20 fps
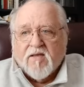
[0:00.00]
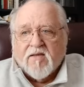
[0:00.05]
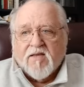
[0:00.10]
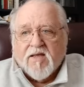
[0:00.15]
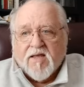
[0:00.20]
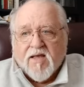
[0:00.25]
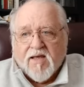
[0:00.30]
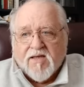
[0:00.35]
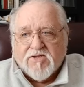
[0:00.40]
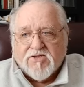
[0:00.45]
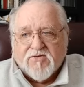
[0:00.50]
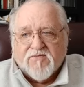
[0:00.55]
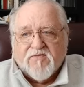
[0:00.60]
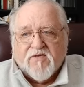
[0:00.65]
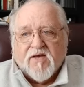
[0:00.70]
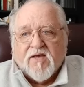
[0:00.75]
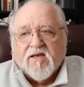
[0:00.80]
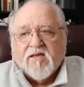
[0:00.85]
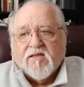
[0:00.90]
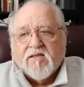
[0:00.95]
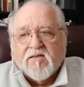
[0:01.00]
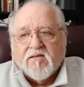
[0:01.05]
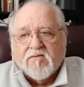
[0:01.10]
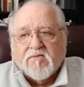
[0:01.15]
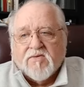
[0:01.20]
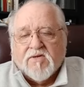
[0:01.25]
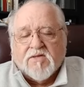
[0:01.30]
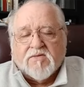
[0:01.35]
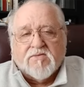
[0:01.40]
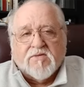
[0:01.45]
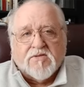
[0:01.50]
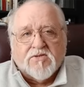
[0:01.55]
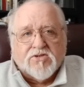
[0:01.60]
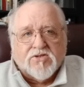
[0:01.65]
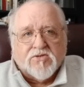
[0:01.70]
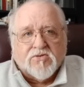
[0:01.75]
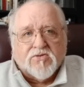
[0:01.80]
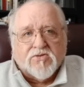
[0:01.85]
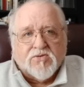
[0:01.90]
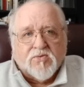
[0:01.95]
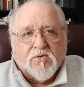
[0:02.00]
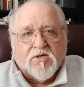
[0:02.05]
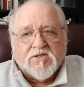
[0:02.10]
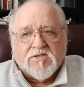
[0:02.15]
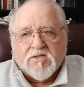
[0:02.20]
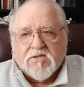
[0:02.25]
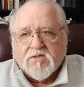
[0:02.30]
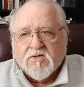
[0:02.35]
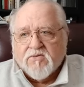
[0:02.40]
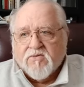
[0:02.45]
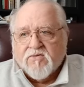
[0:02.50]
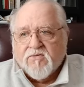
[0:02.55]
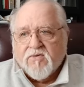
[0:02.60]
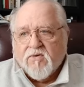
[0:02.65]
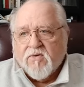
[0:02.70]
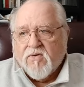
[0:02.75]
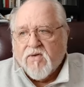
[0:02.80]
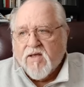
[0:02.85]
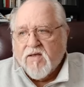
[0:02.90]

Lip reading: The Age of Faith, well, the church was in control.